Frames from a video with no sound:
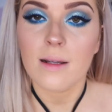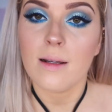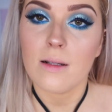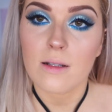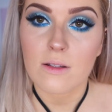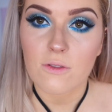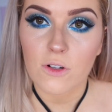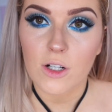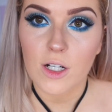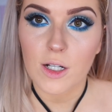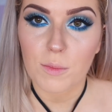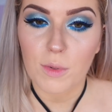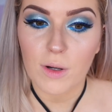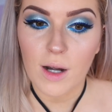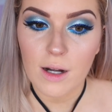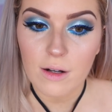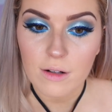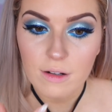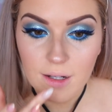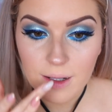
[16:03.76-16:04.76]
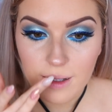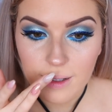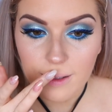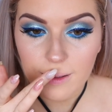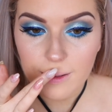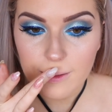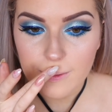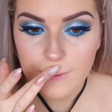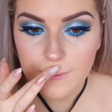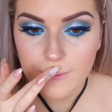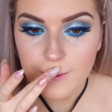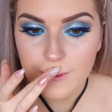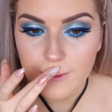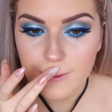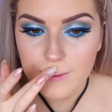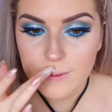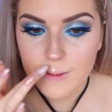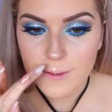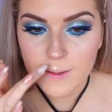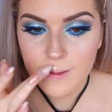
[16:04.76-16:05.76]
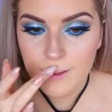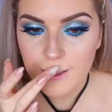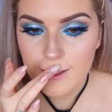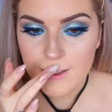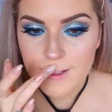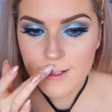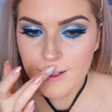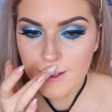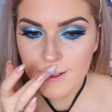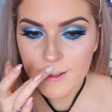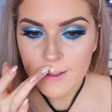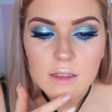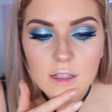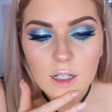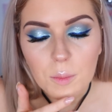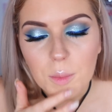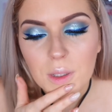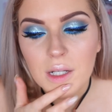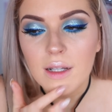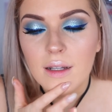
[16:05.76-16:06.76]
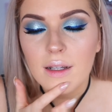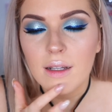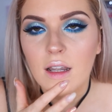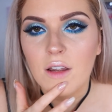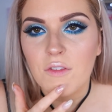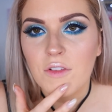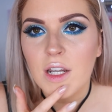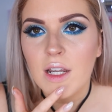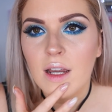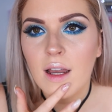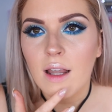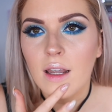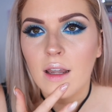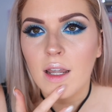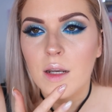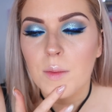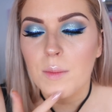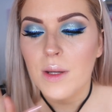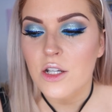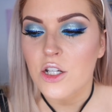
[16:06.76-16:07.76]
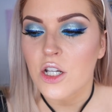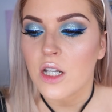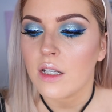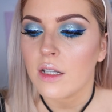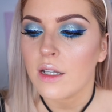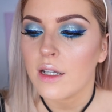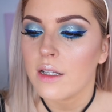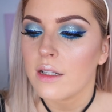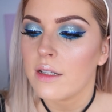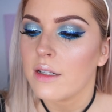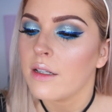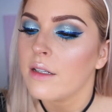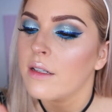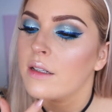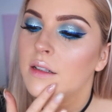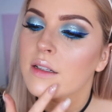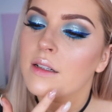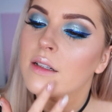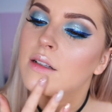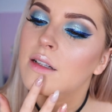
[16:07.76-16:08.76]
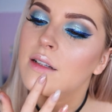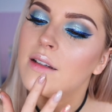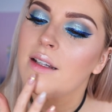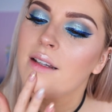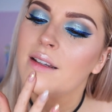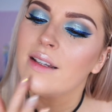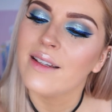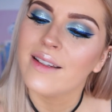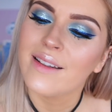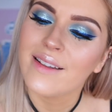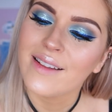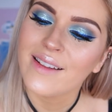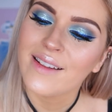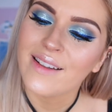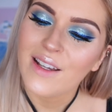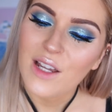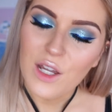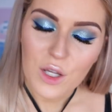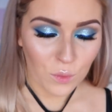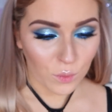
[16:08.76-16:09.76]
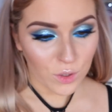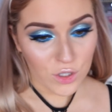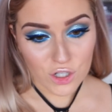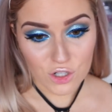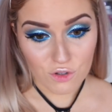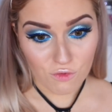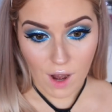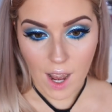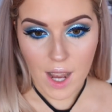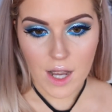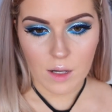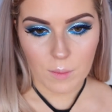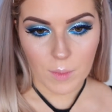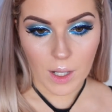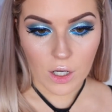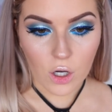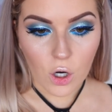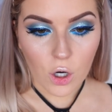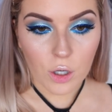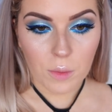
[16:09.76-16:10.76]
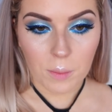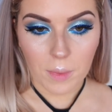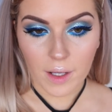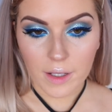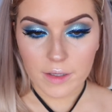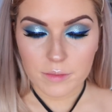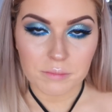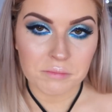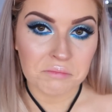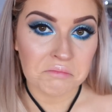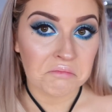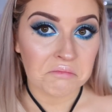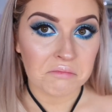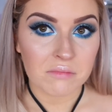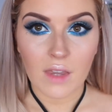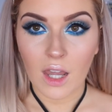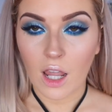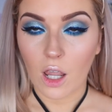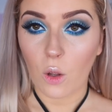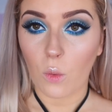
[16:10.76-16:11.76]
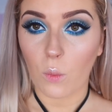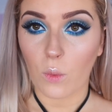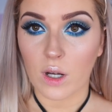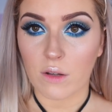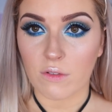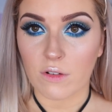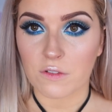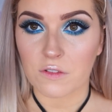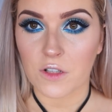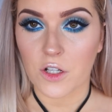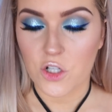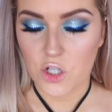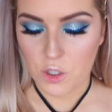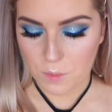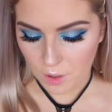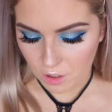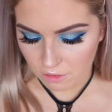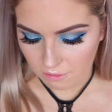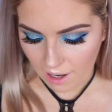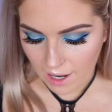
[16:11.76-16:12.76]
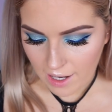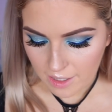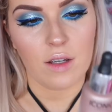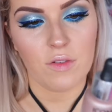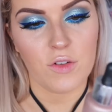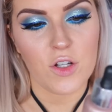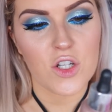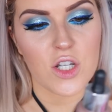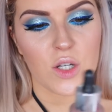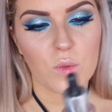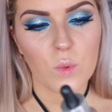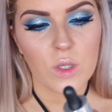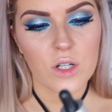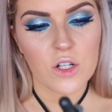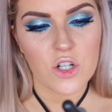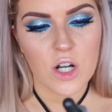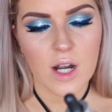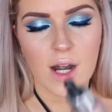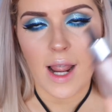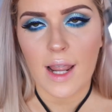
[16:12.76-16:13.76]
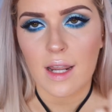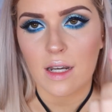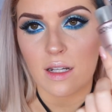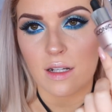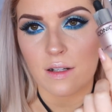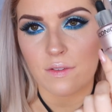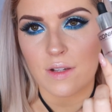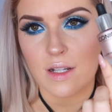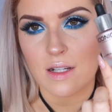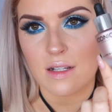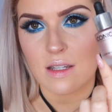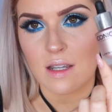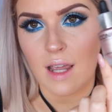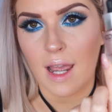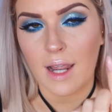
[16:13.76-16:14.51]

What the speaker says: is very bright already and I don't want to go too crazy. I've been like loving highlighting my chin lately. Which is random, I know, but whatever floats your boat, right? If you did want to try any of this